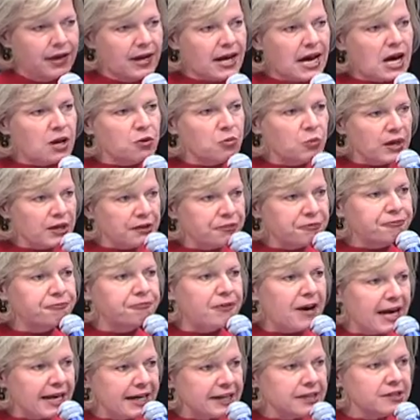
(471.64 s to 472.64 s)
And we
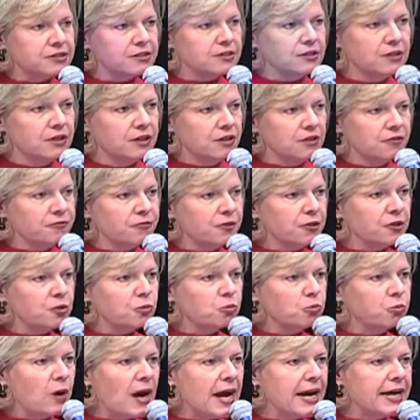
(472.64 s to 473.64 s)
fight for the
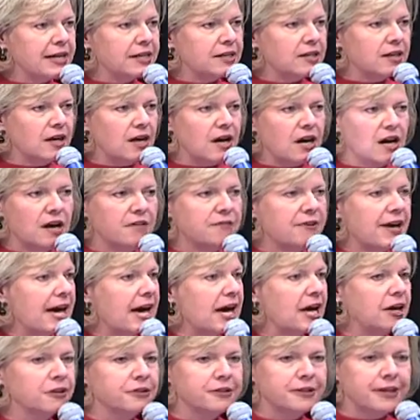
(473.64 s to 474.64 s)
right of
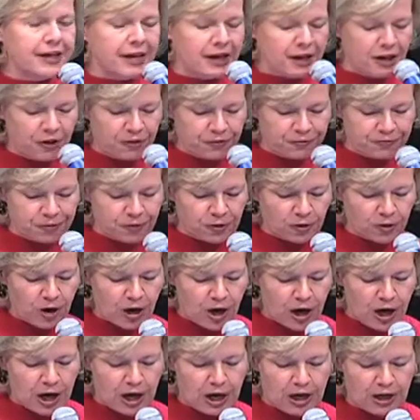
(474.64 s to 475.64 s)
health care for
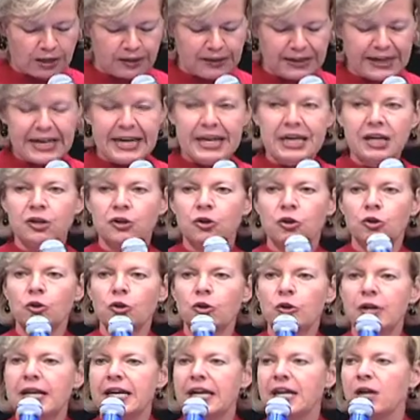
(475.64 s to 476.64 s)
all,
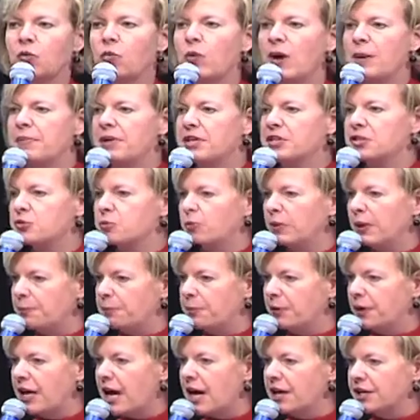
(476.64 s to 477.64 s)
including women's
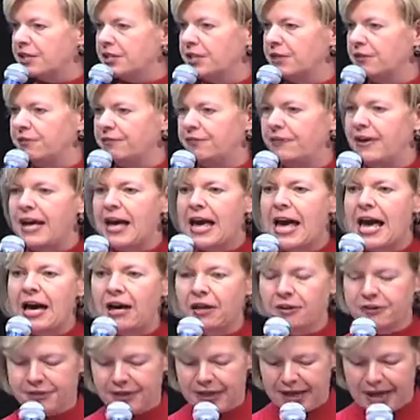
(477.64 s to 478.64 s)
reproductive
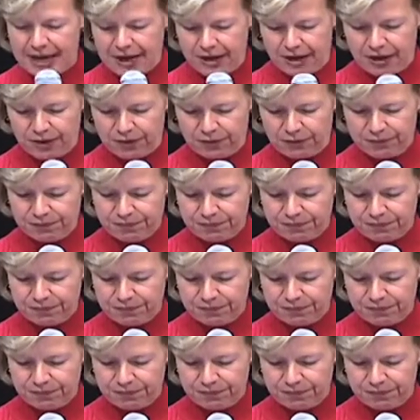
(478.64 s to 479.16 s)
health care.